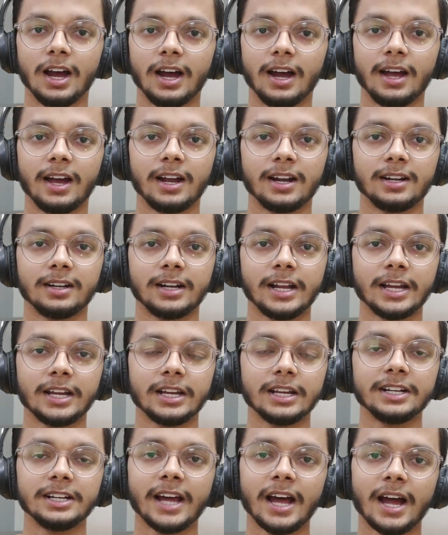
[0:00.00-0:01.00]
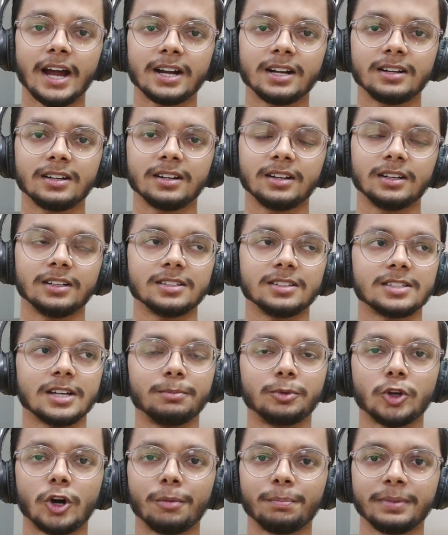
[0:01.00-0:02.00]
And like it had
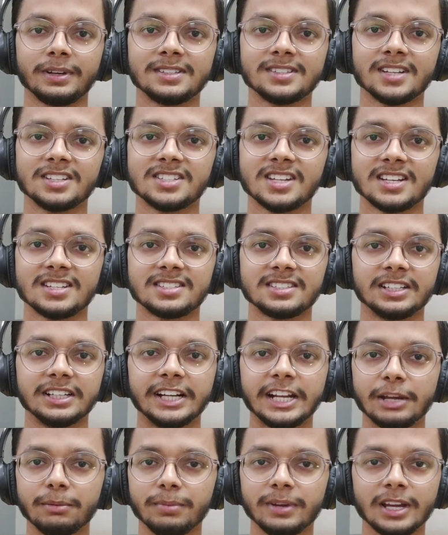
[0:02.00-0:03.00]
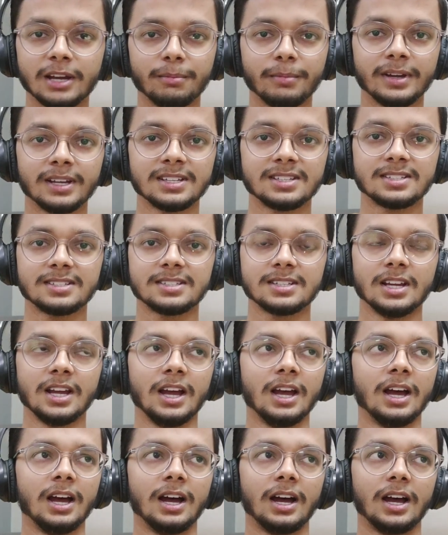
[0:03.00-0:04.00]
some topics such as DBMS
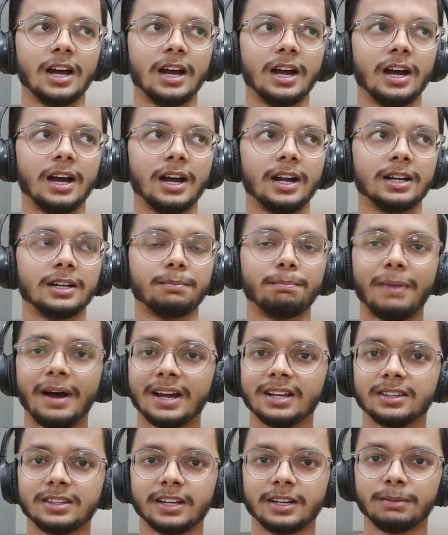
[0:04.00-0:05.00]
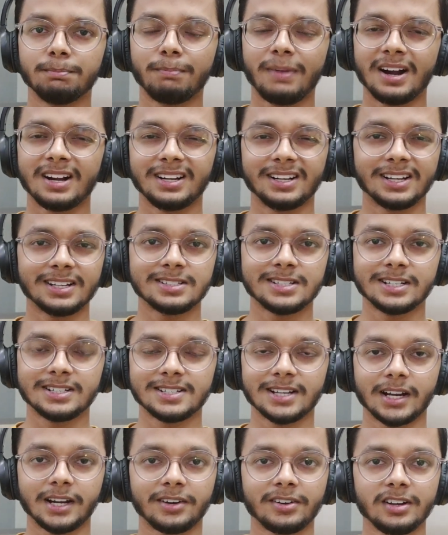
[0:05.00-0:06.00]
and Python, Pandas,
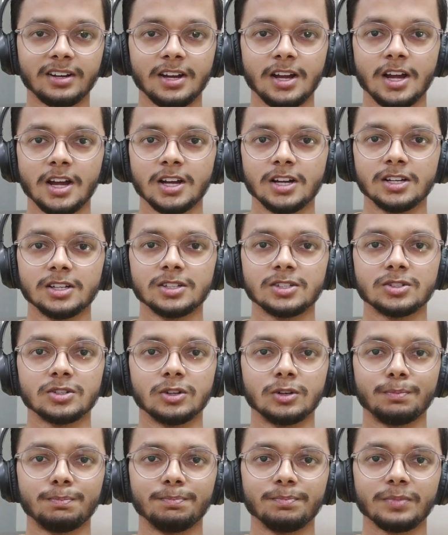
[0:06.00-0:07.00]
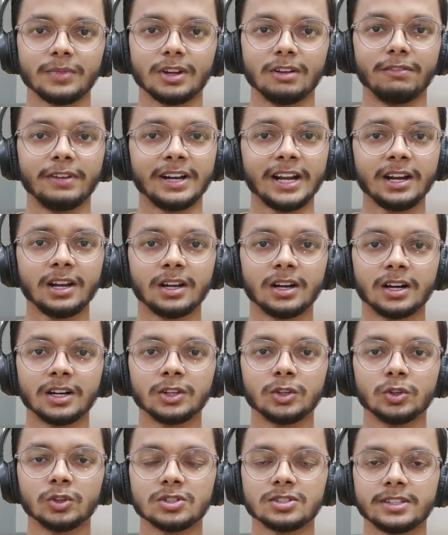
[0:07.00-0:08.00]
etc. So when I
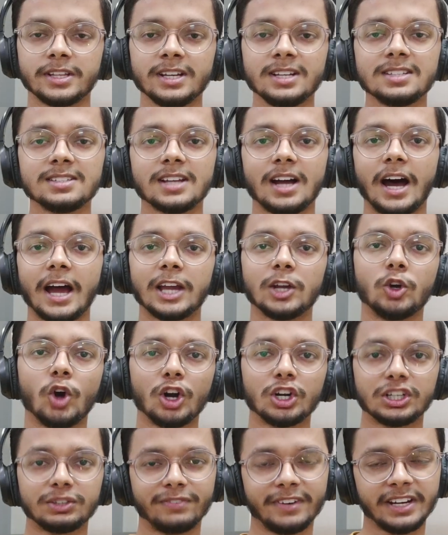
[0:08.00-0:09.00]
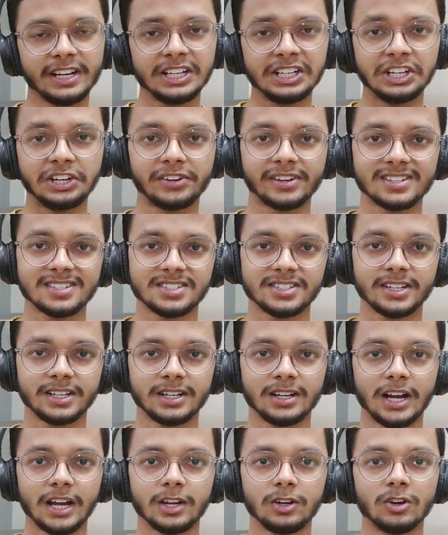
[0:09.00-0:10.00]
learned those things, I got very
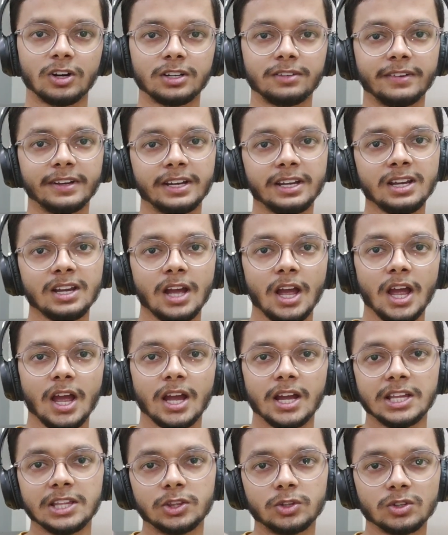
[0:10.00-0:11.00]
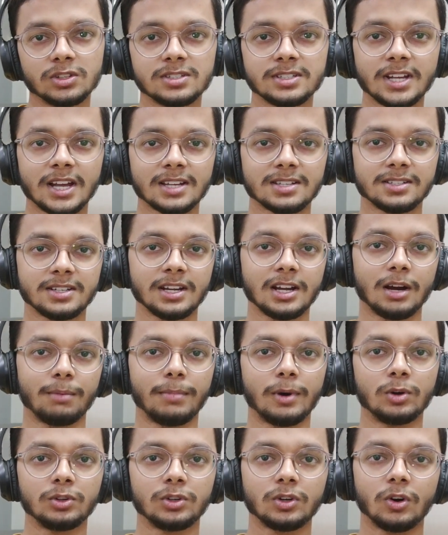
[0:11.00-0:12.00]
interested. I got very enthusiastic
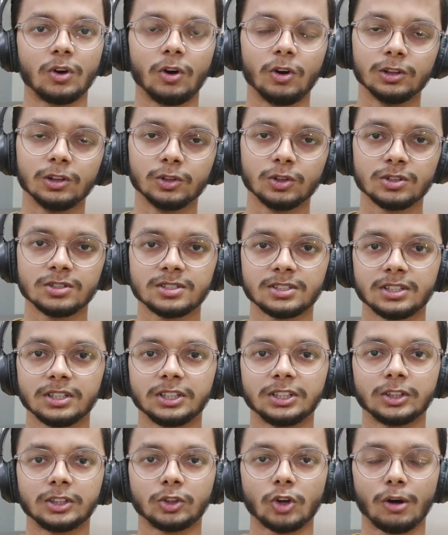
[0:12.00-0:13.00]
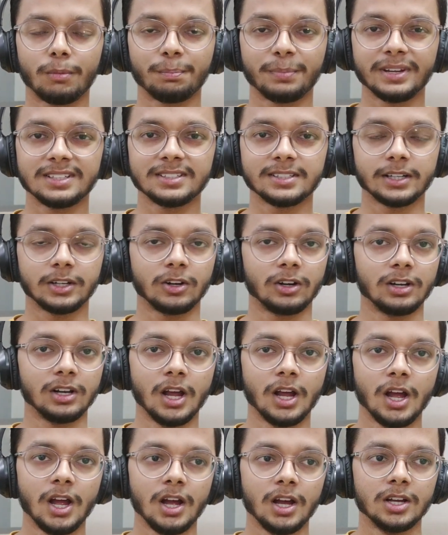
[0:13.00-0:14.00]
about all those topics and all.
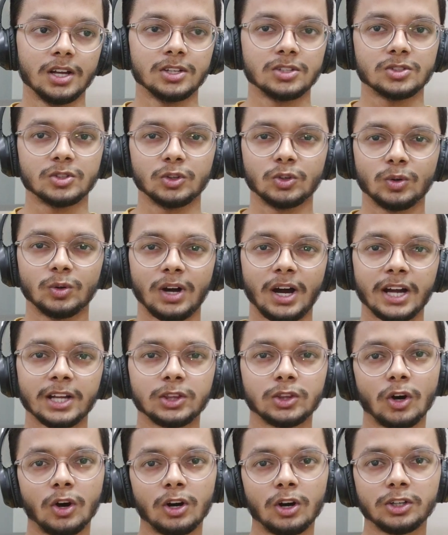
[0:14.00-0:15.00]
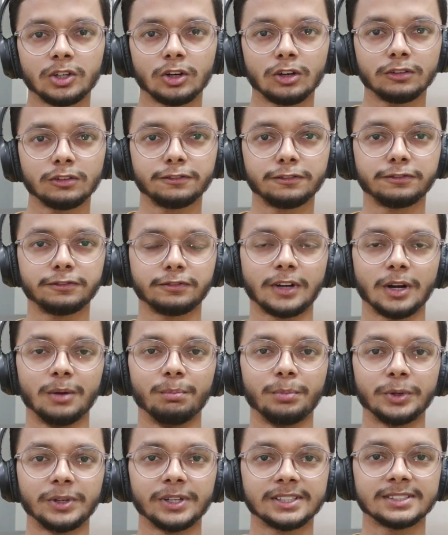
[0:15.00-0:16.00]
So I thought of
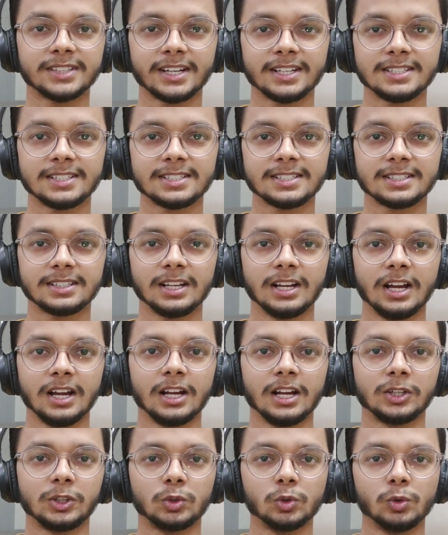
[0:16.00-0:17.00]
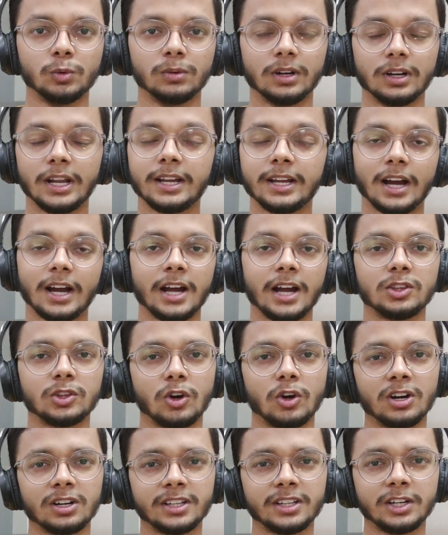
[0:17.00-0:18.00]
computer science to, like, I
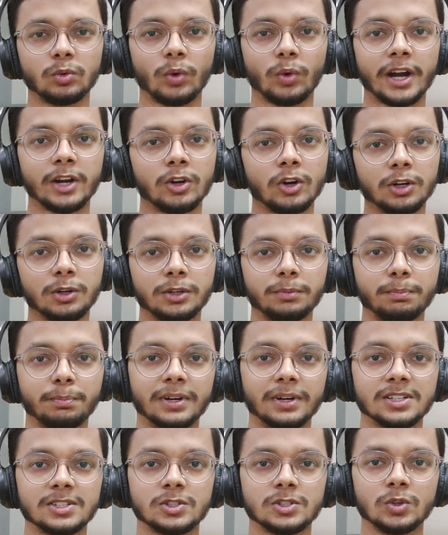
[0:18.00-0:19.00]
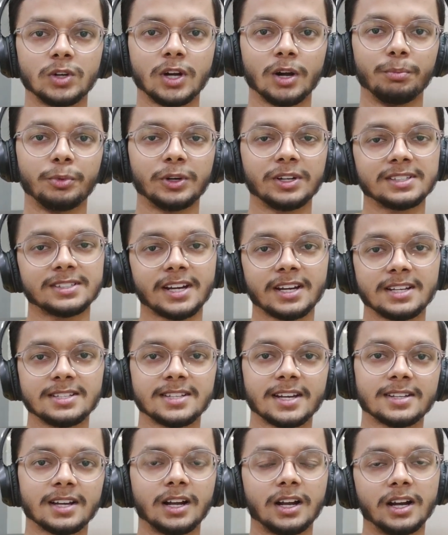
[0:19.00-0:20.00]
thought that why not pursue computer
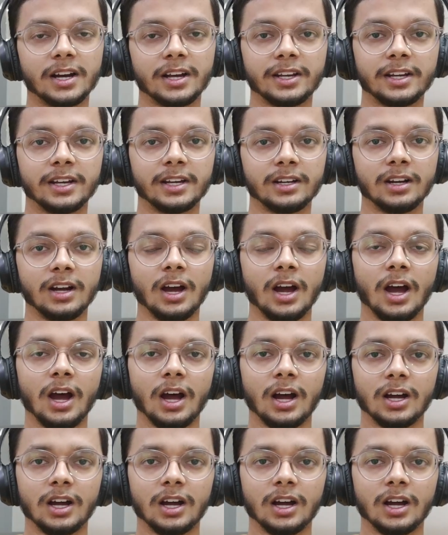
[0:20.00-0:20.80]
science as a career.